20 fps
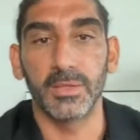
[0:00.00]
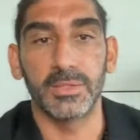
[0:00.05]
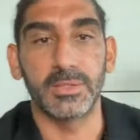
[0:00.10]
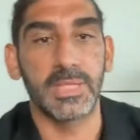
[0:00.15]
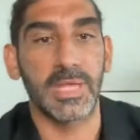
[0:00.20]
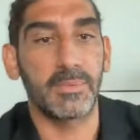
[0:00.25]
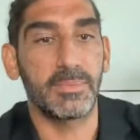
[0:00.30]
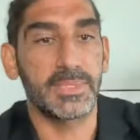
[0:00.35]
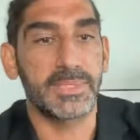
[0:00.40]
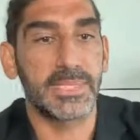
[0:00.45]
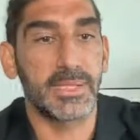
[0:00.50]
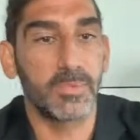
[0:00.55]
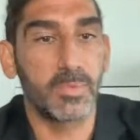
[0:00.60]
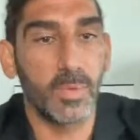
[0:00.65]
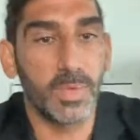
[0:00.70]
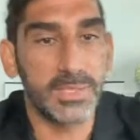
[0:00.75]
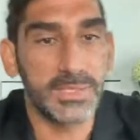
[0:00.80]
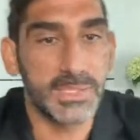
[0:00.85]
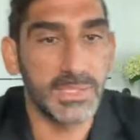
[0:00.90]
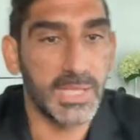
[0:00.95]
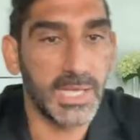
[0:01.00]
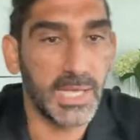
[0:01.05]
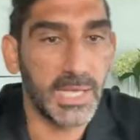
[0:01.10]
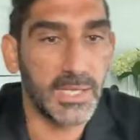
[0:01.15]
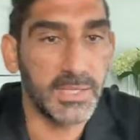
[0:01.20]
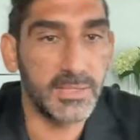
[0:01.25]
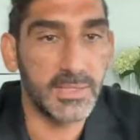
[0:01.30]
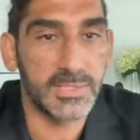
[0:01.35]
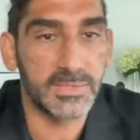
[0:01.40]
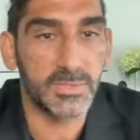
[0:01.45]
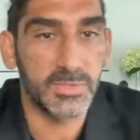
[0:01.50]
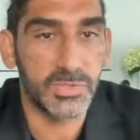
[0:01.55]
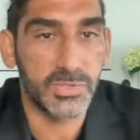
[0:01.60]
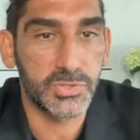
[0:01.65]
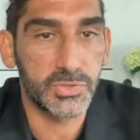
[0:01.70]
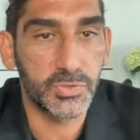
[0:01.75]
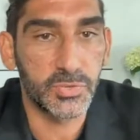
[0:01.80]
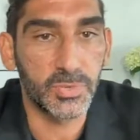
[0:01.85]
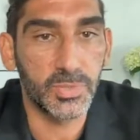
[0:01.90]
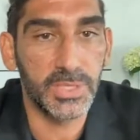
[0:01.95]
Debbie said, once again, this was
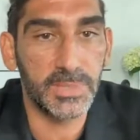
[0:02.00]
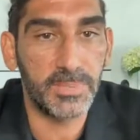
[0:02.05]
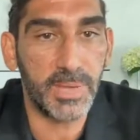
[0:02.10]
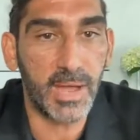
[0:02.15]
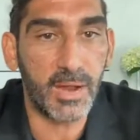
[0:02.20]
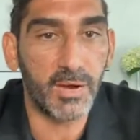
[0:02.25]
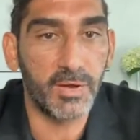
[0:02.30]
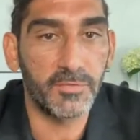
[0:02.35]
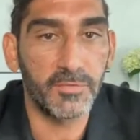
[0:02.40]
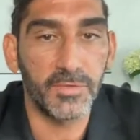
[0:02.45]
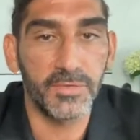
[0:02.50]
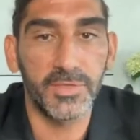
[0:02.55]
truly powerful.